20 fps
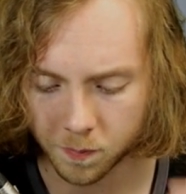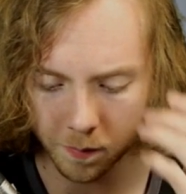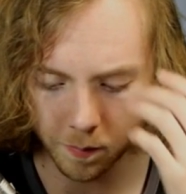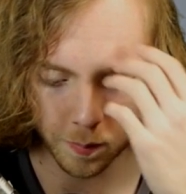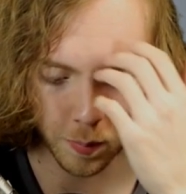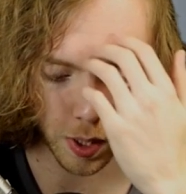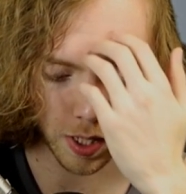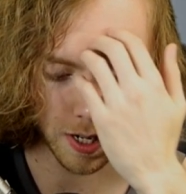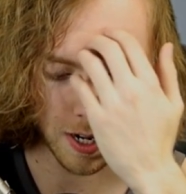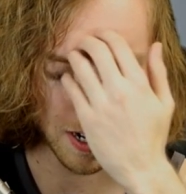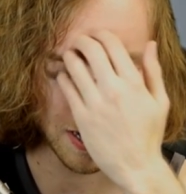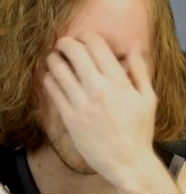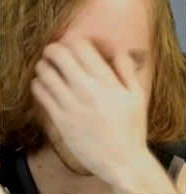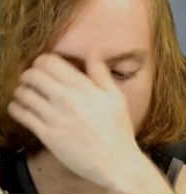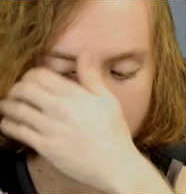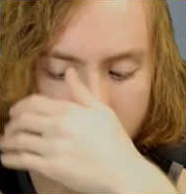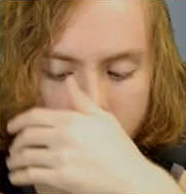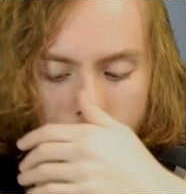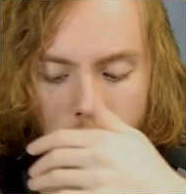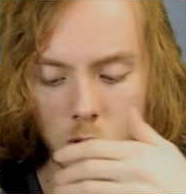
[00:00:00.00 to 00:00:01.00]
But
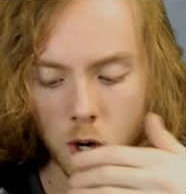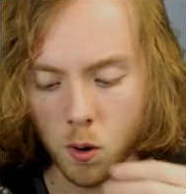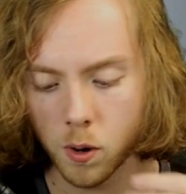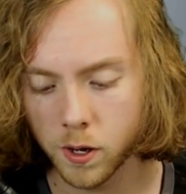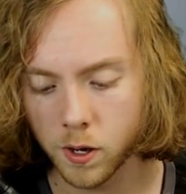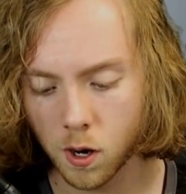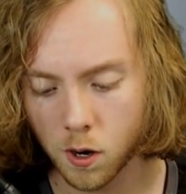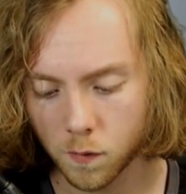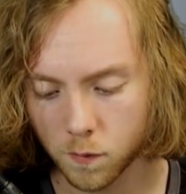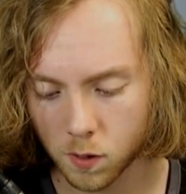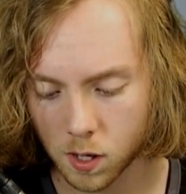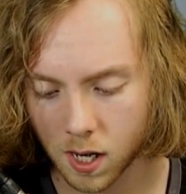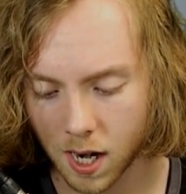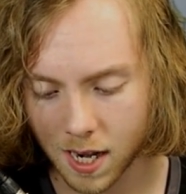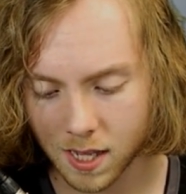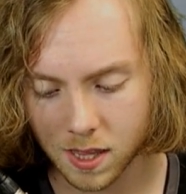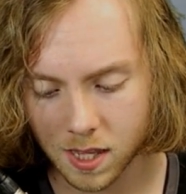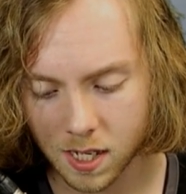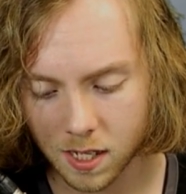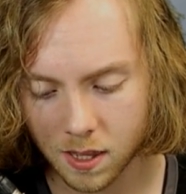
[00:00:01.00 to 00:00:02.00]
again, going over it, I
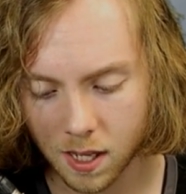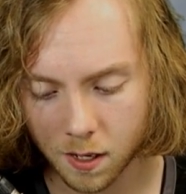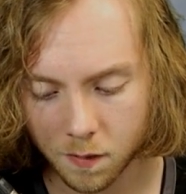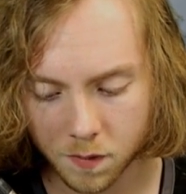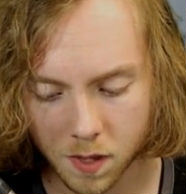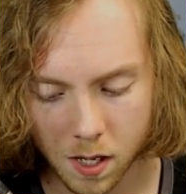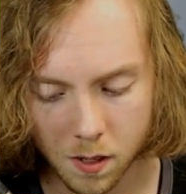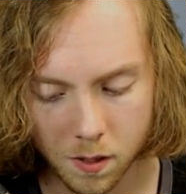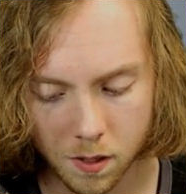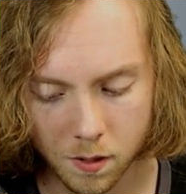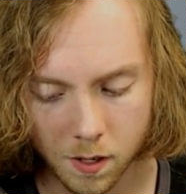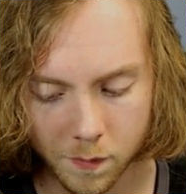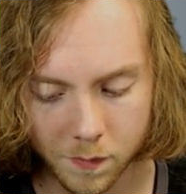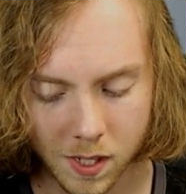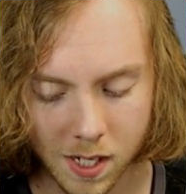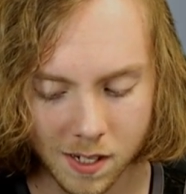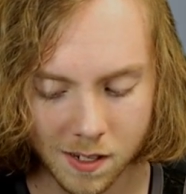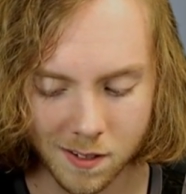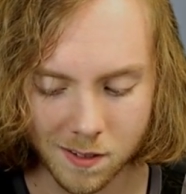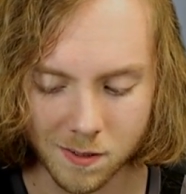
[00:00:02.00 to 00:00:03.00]
think that if
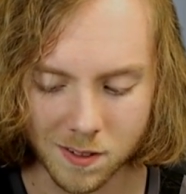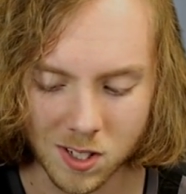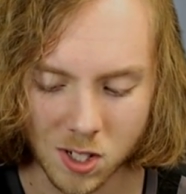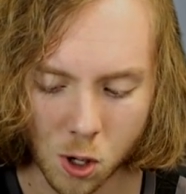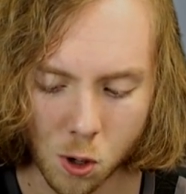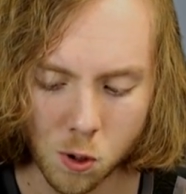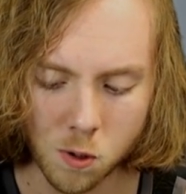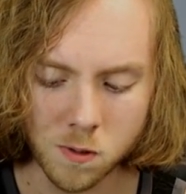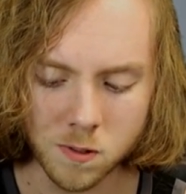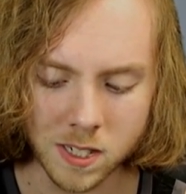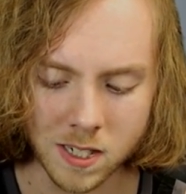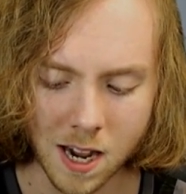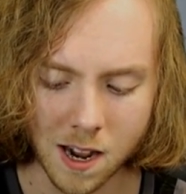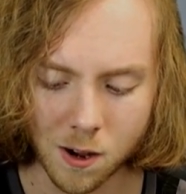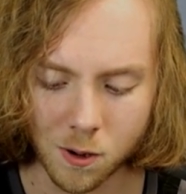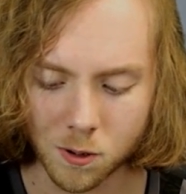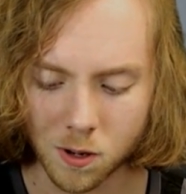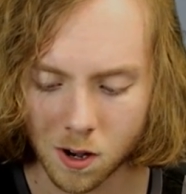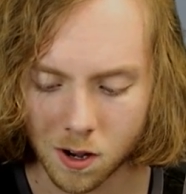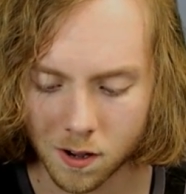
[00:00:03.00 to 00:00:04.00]
they tone
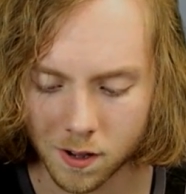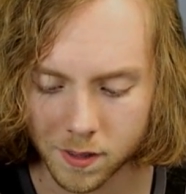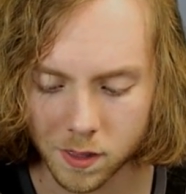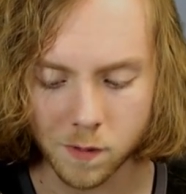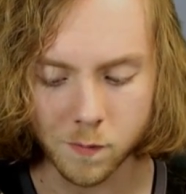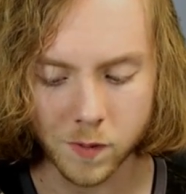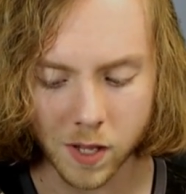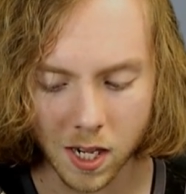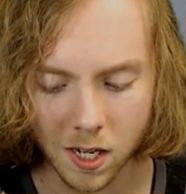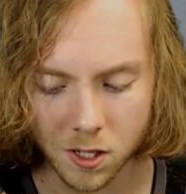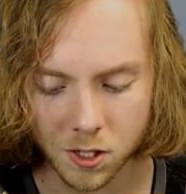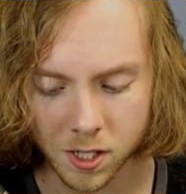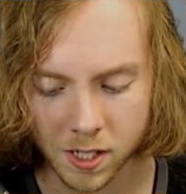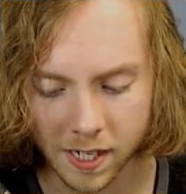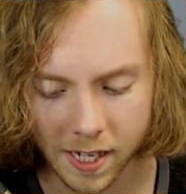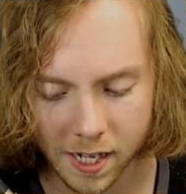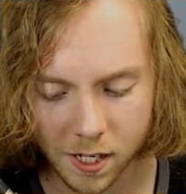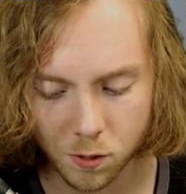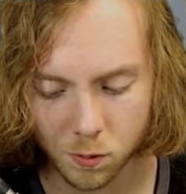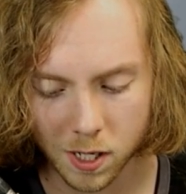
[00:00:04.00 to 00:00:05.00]
down on the Vanishing
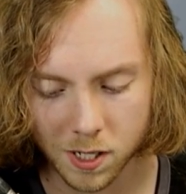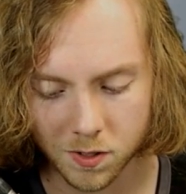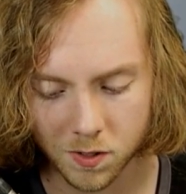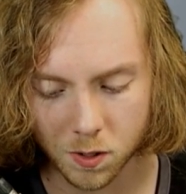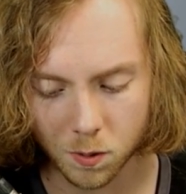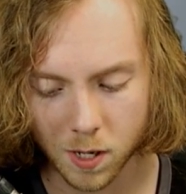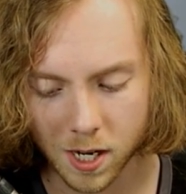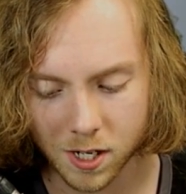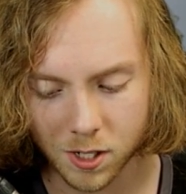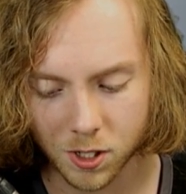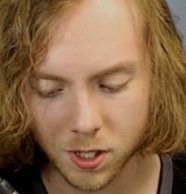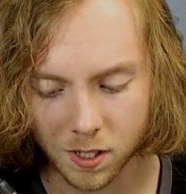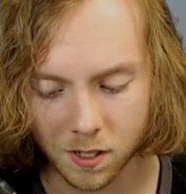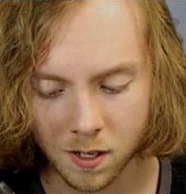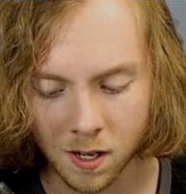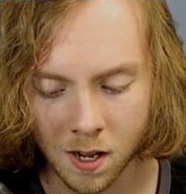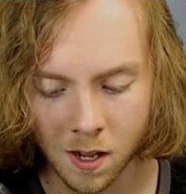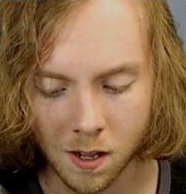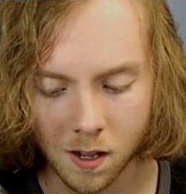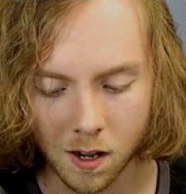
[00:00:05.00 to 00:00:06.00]
Gauge restoration
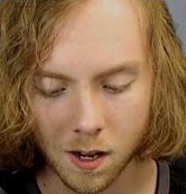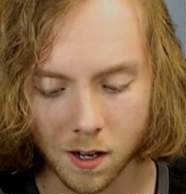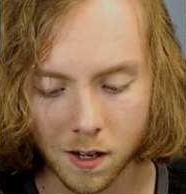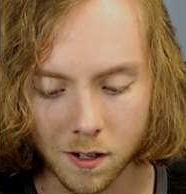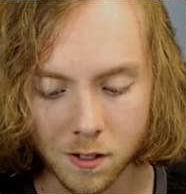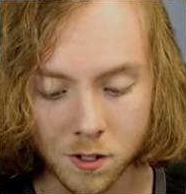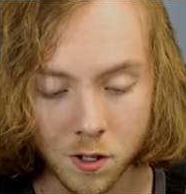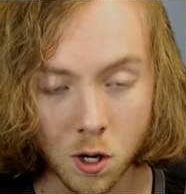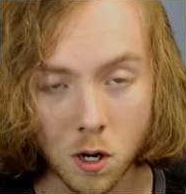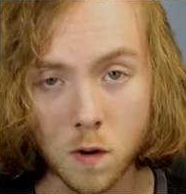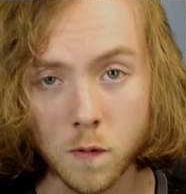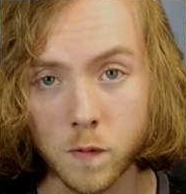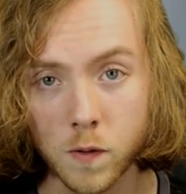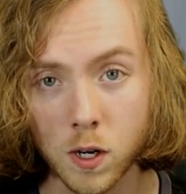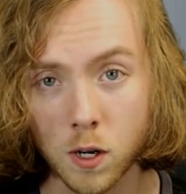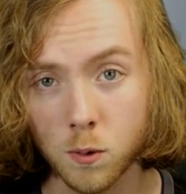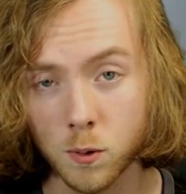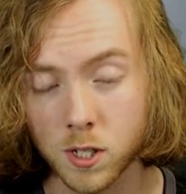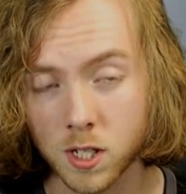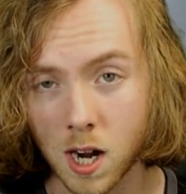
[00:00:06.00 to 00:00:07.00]
nerf
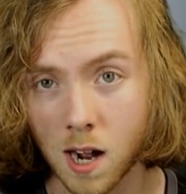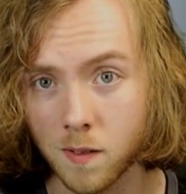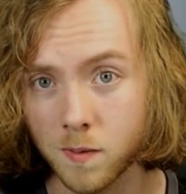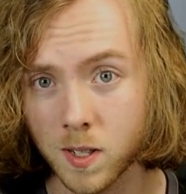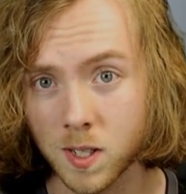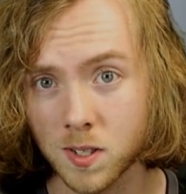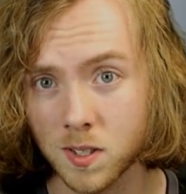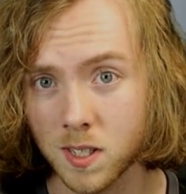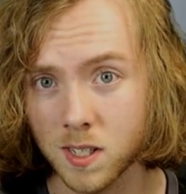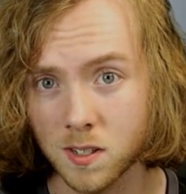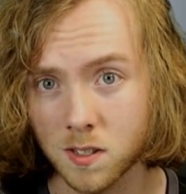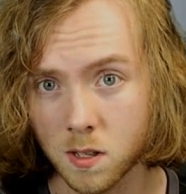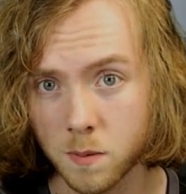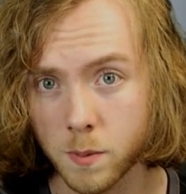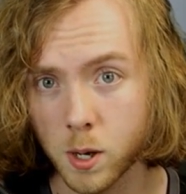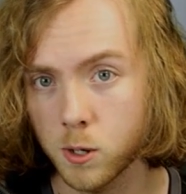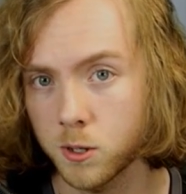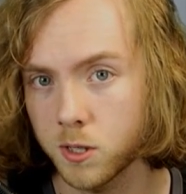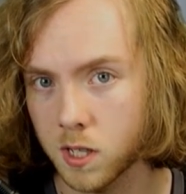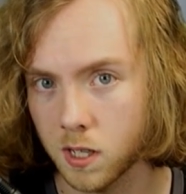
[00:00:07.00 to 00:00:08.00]
here, which obviously is the
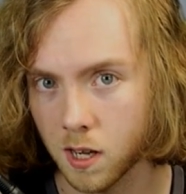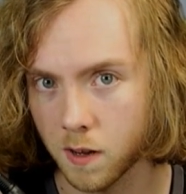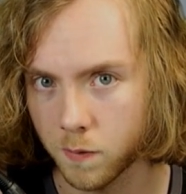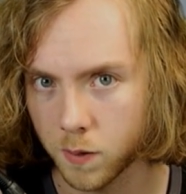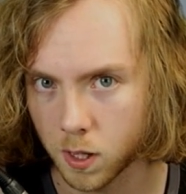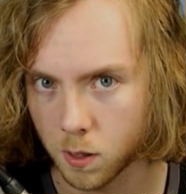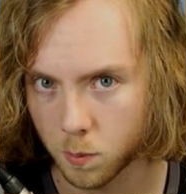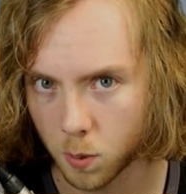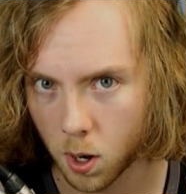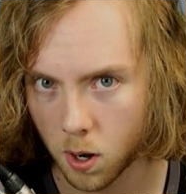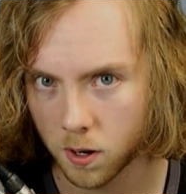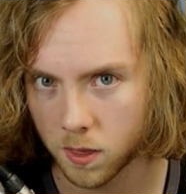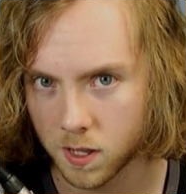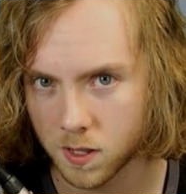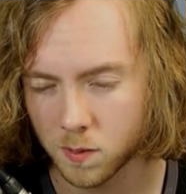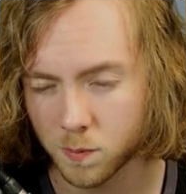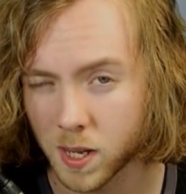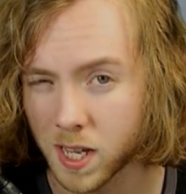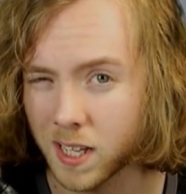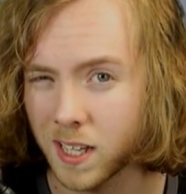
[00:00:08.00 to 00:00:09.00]
most significant part of
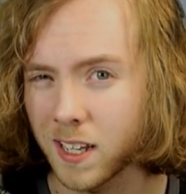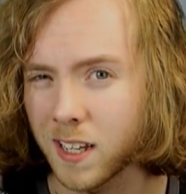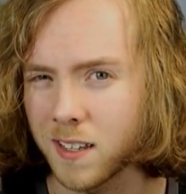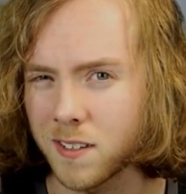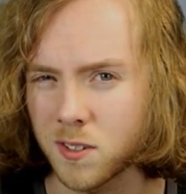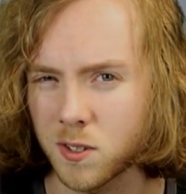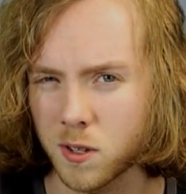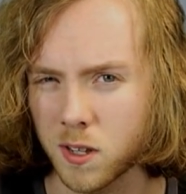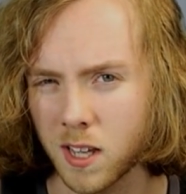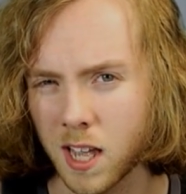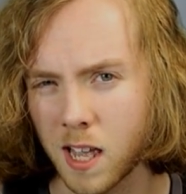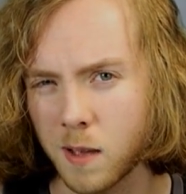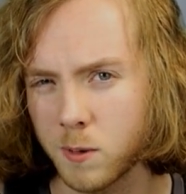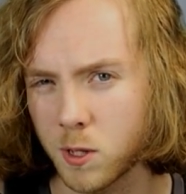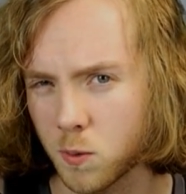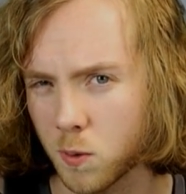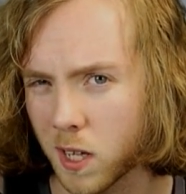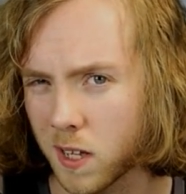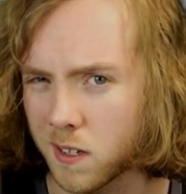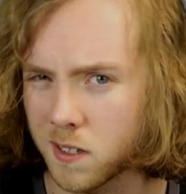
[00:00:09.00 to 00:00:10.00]
this, making it so the game is
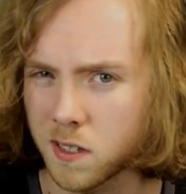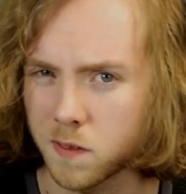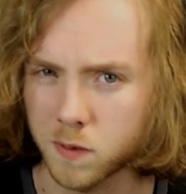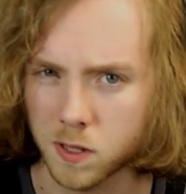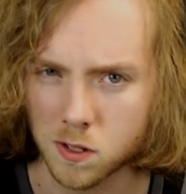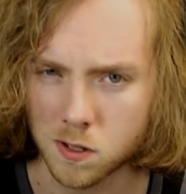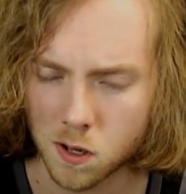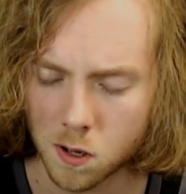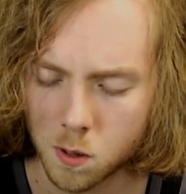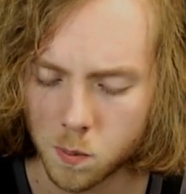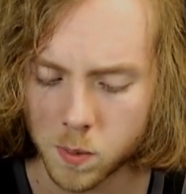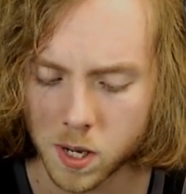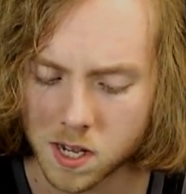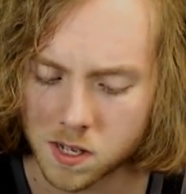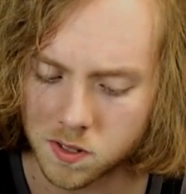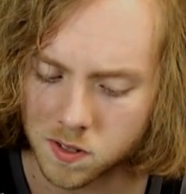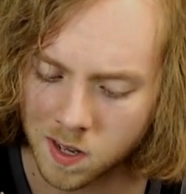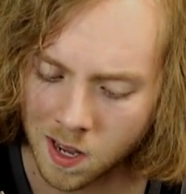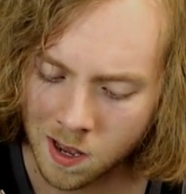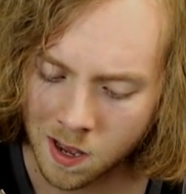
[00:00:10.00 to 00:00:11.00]
relatively turn-based,